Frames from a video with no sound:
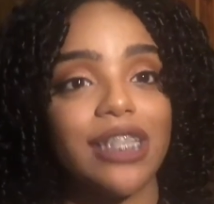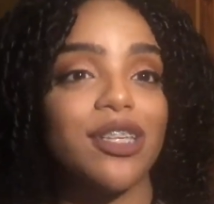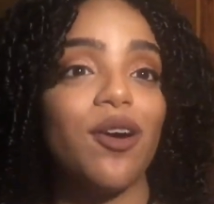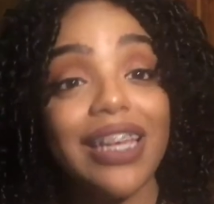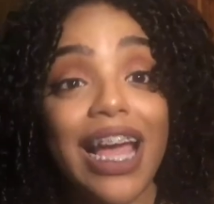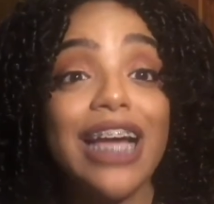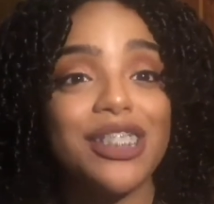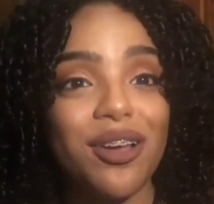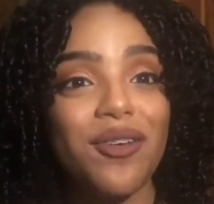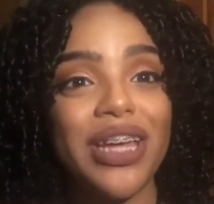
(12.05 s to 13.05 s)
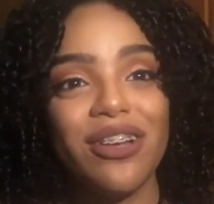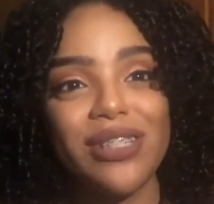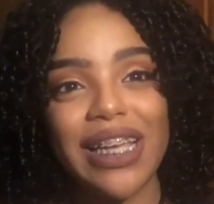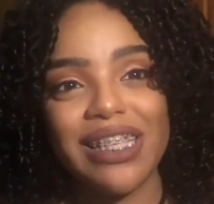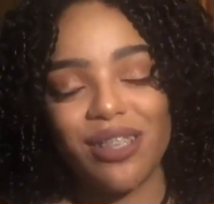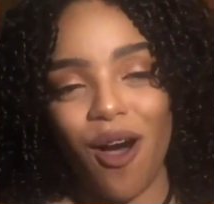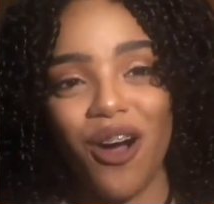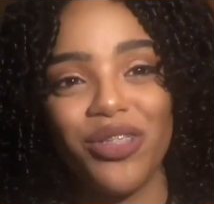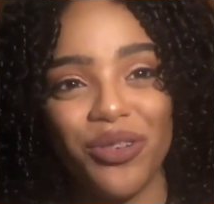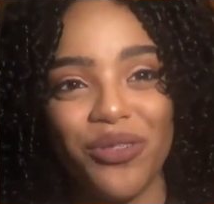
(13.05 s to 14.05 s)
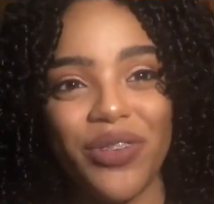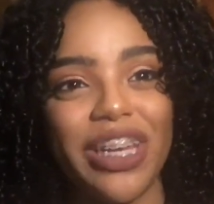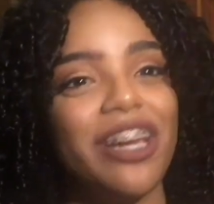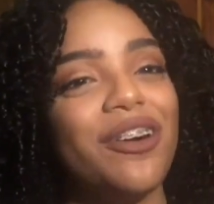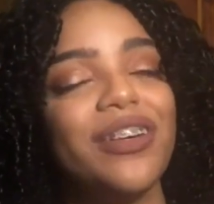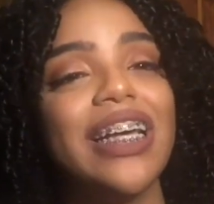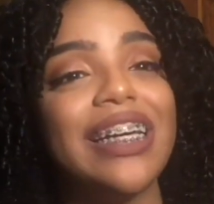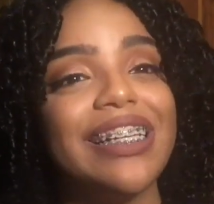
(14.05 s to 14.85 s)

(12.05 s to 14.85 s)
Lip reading: So yeah, so here's a talk through video.